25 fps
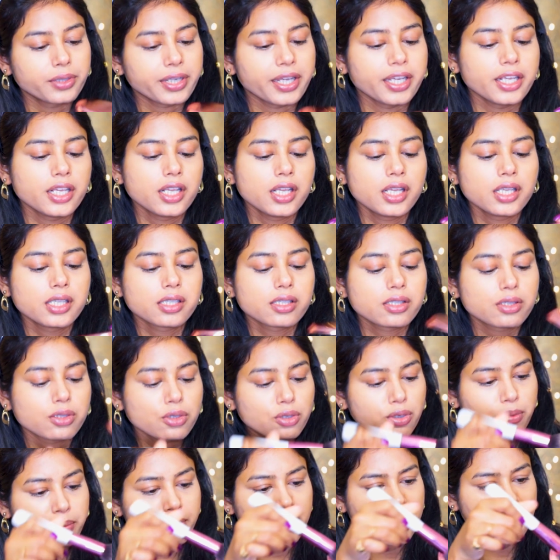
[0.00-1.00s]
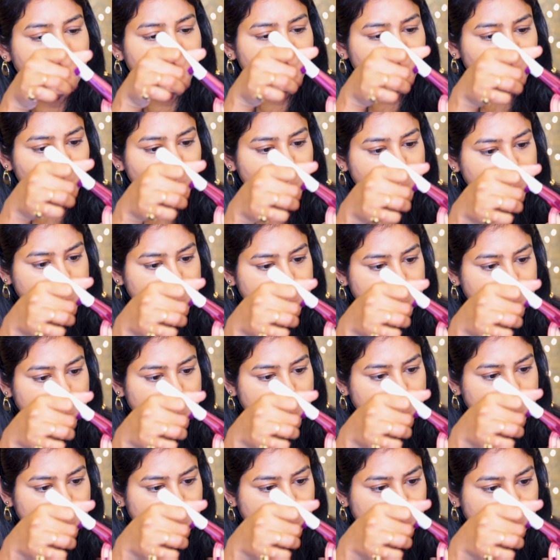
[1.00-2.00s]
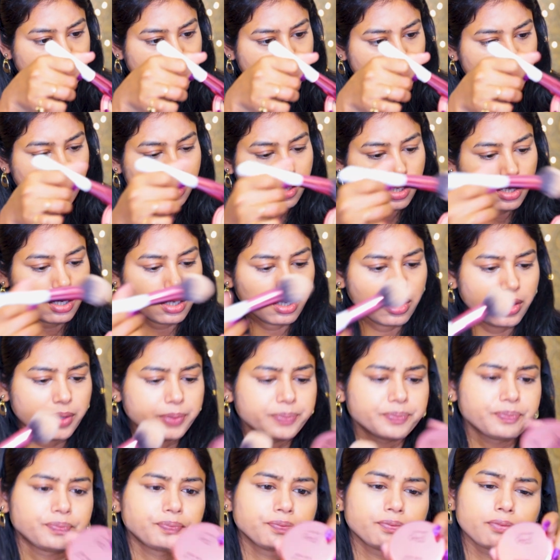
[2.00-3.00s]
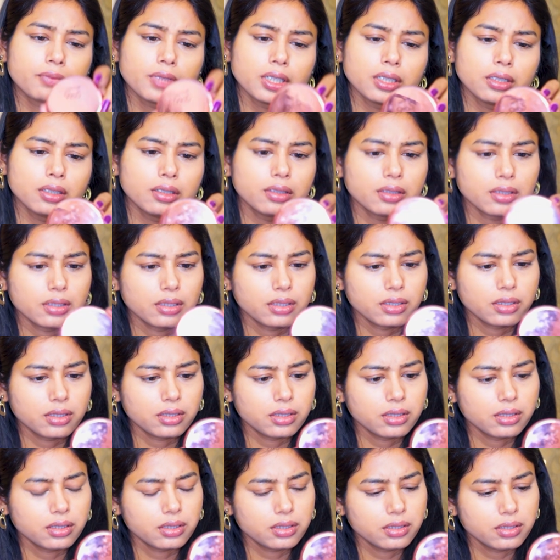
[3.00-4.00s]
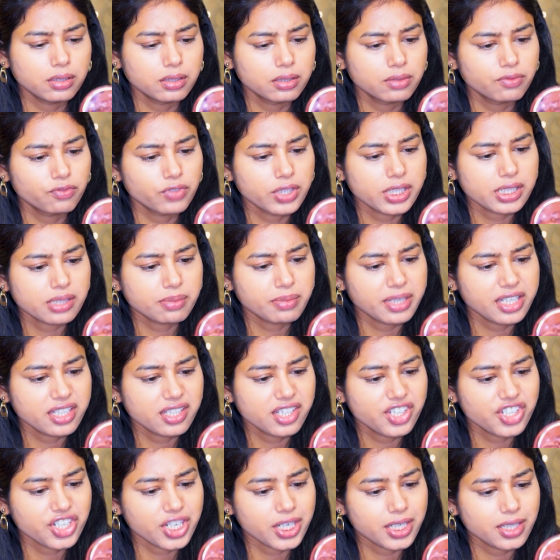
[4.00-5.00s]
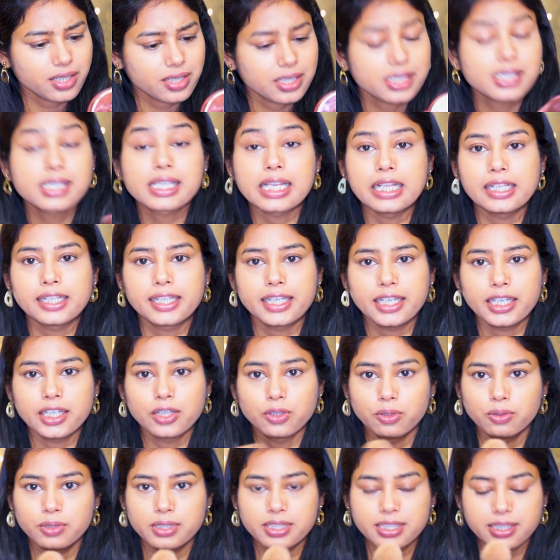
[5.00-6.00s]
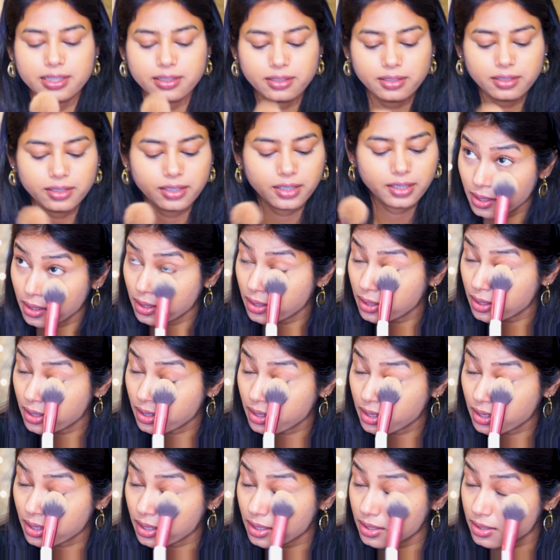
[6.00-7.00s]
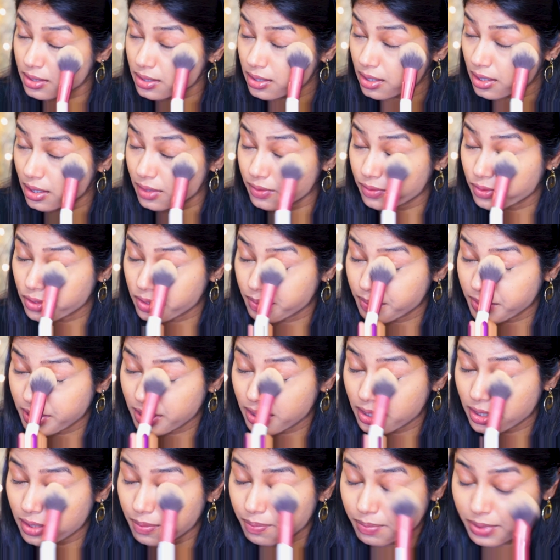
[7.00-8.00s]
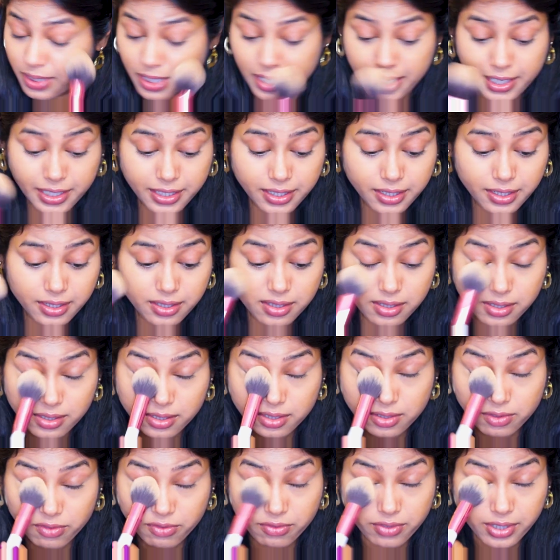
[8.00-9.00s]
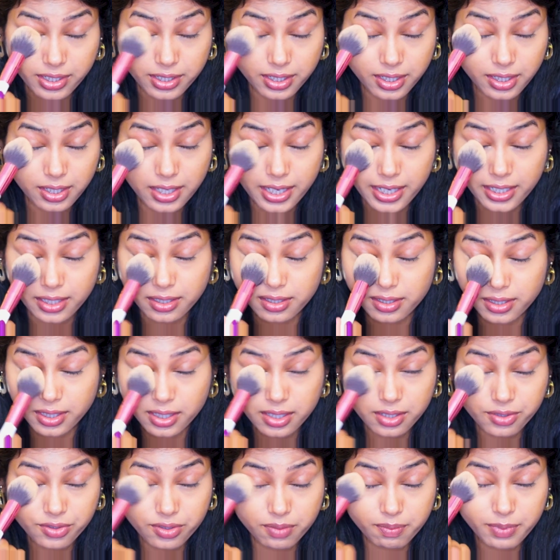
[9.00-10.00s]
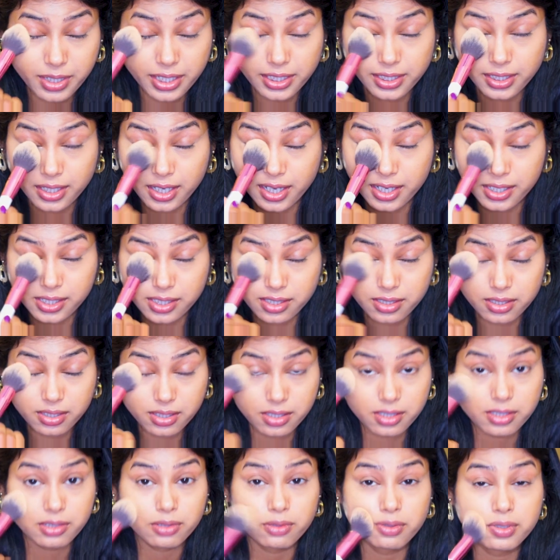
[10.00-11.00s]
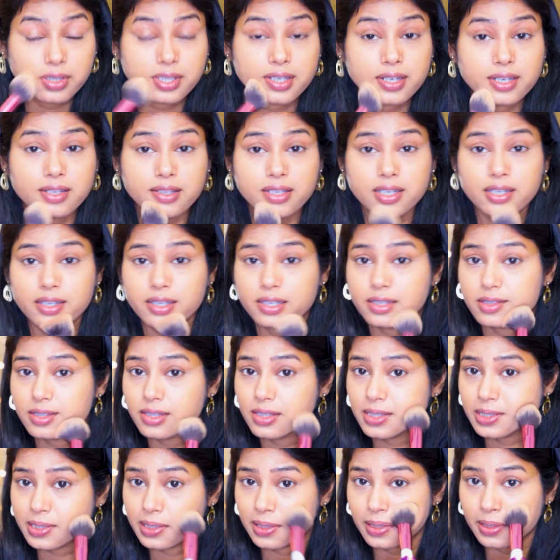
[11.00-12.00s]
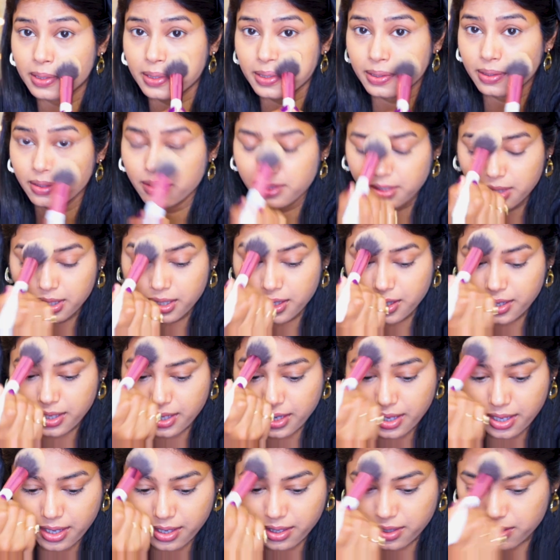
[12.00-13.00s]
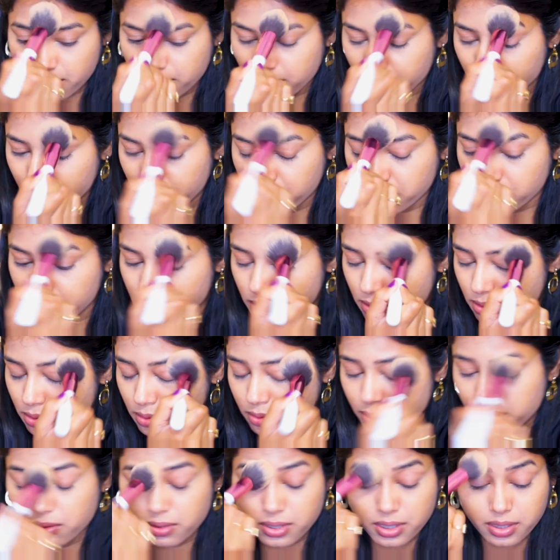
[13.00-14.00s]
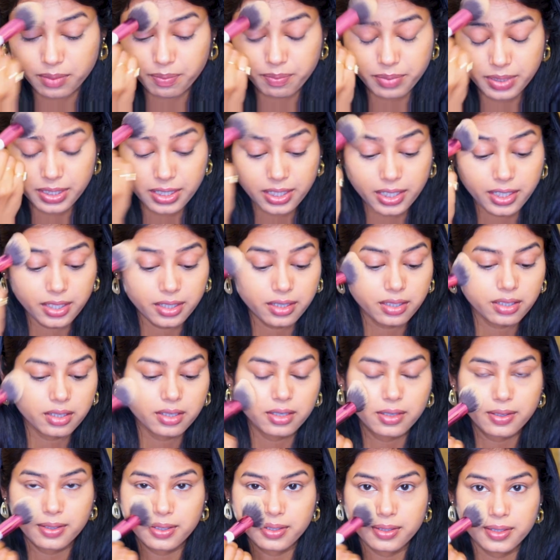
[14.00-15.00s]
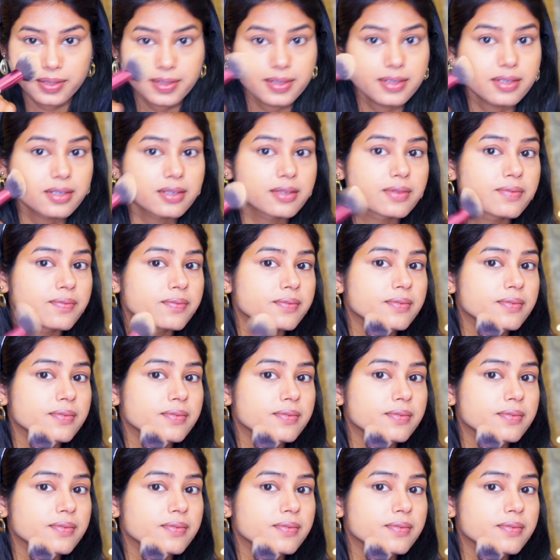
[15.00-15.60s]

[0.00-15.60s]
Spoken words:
Okay, so my shade is what's my shade? Silky Golden. And I would be applying it very lightly under my eyes just to set the concealer, and also applying it